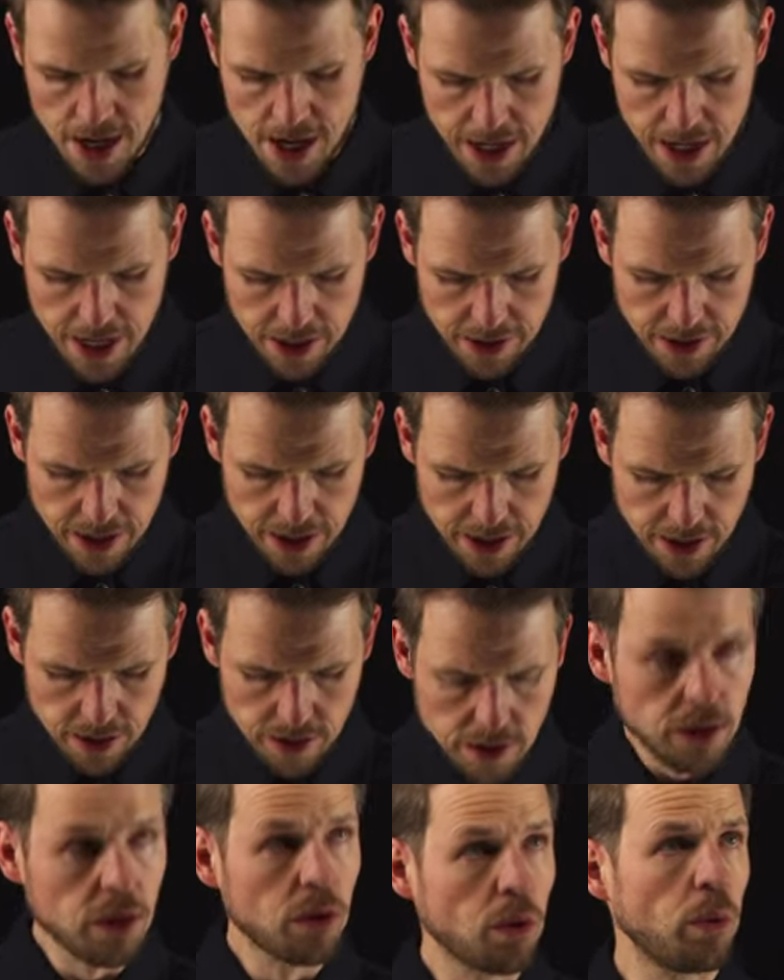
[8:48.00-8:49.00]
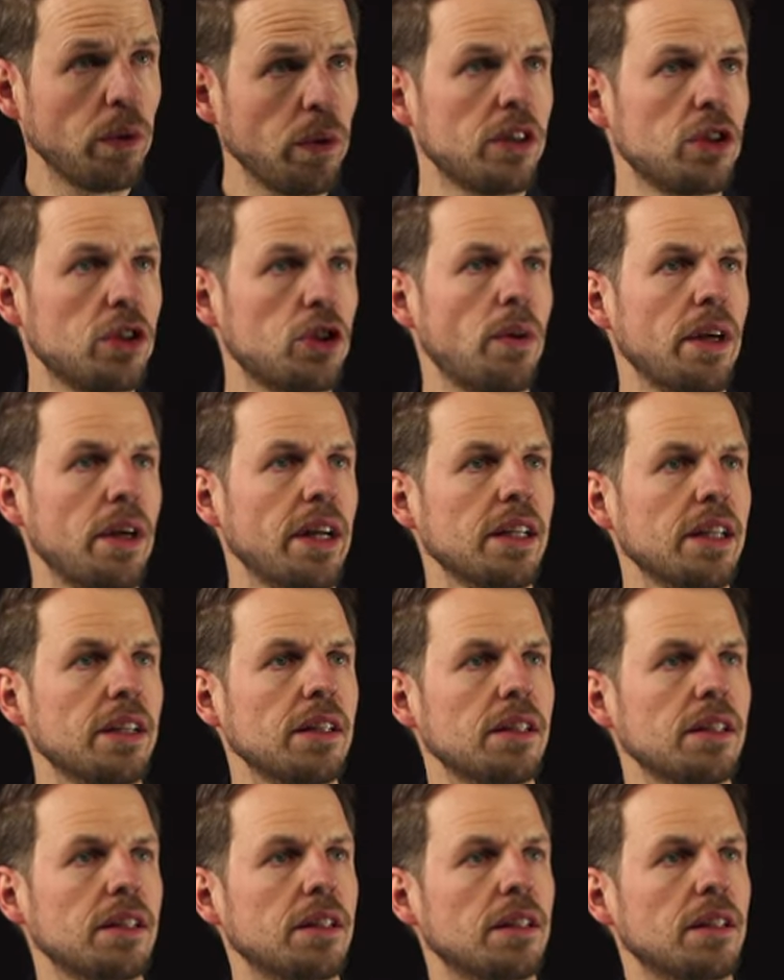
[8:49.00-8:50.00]
and then we train
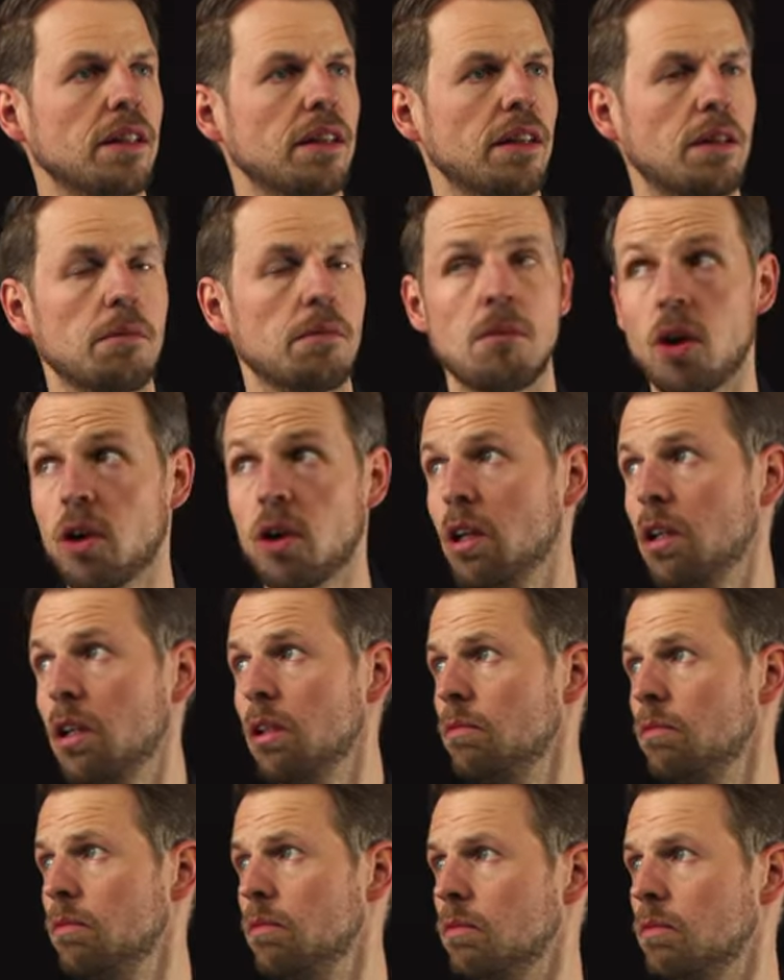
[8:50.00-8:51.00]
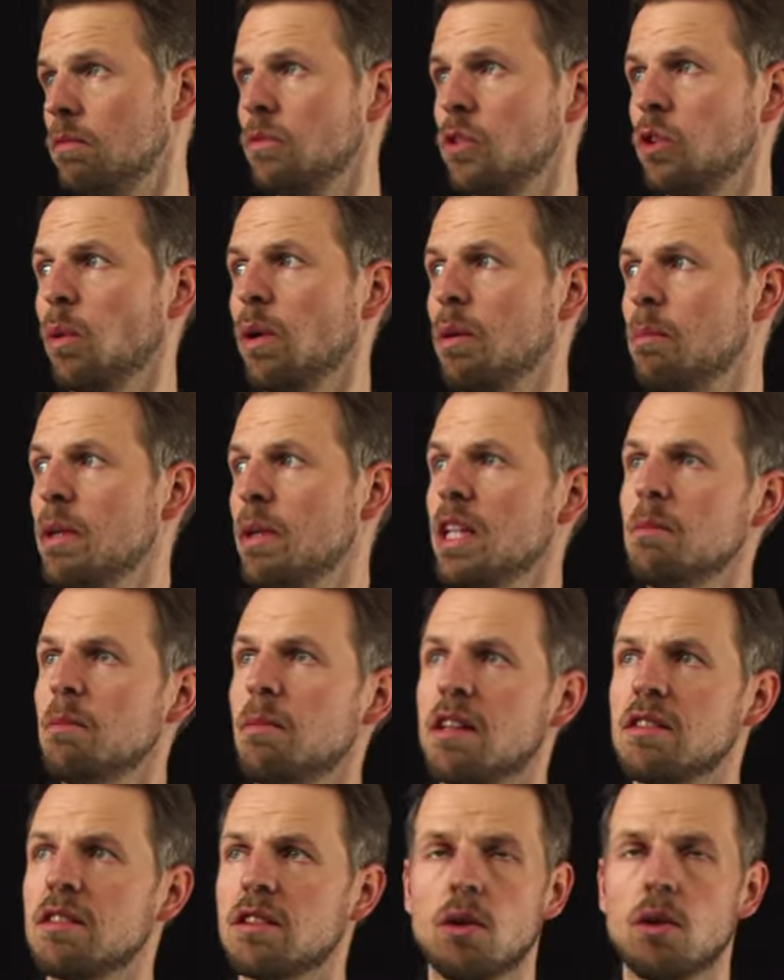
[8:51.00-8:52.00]
the model, so we
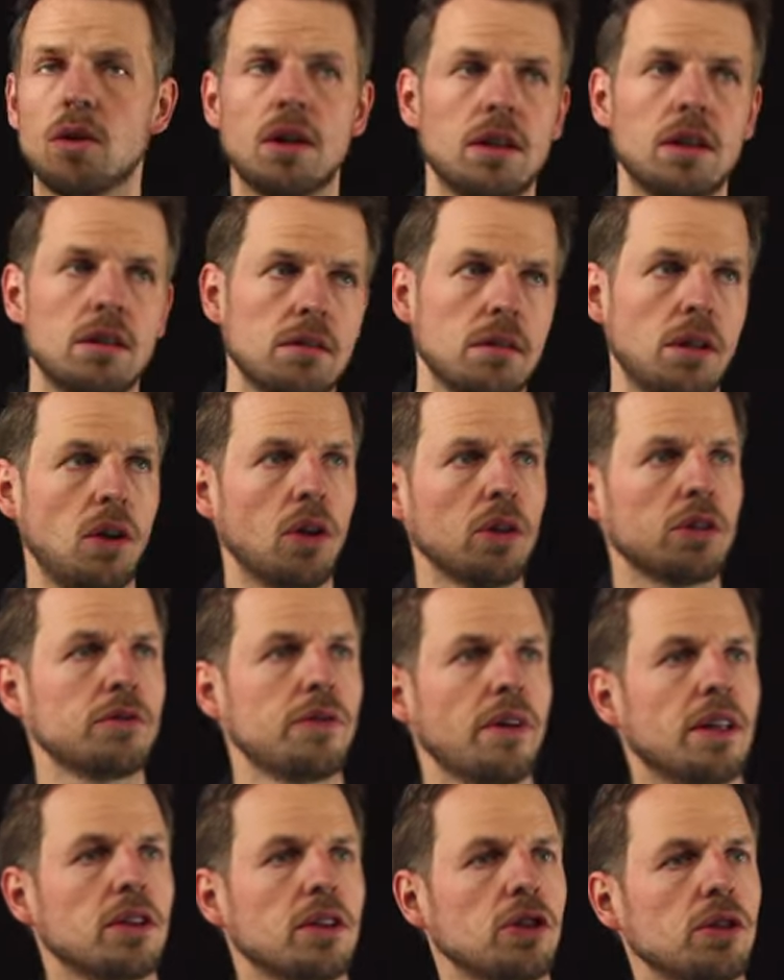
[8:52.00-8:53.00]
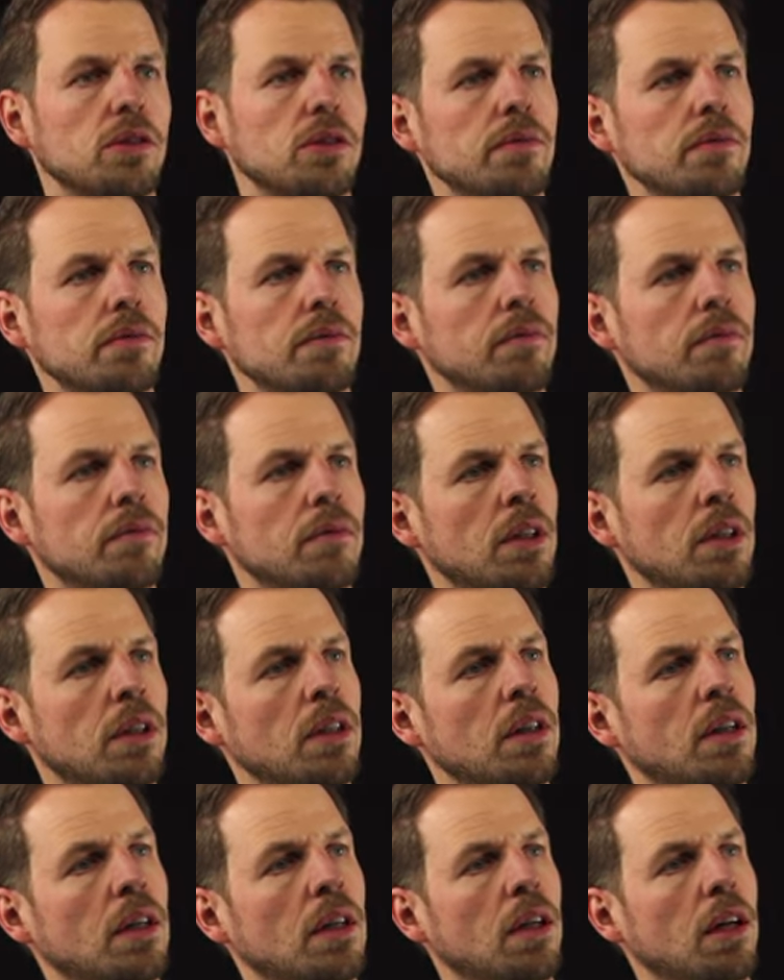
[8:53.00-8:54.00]
minimize our loss function
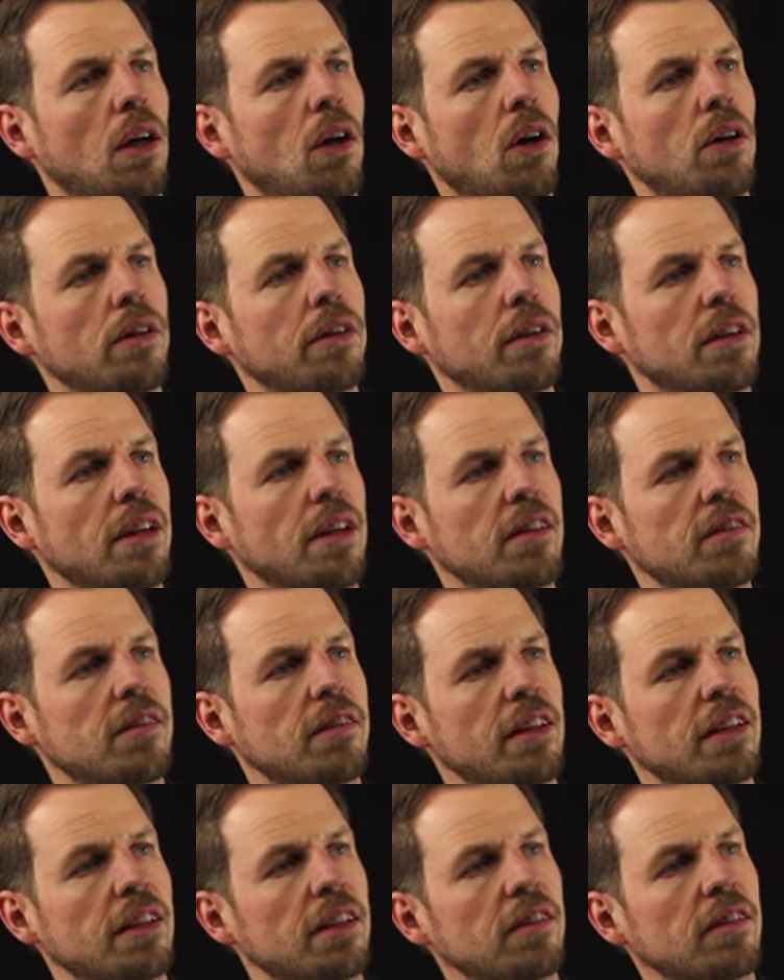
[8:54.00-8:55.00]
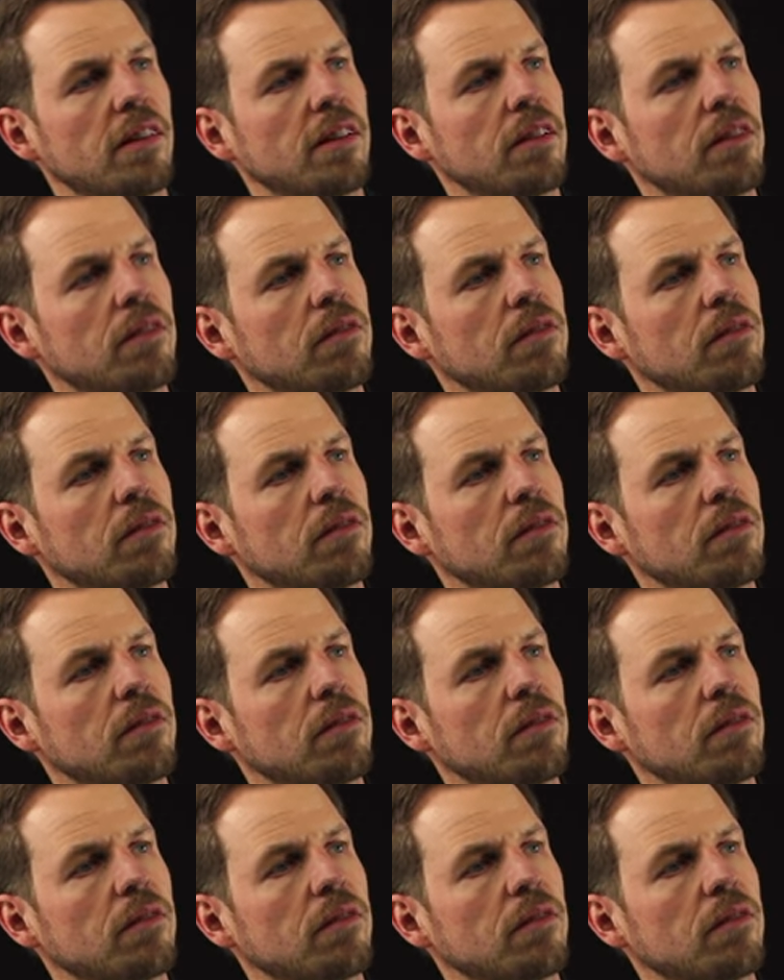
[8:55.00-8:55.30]
on the test data set.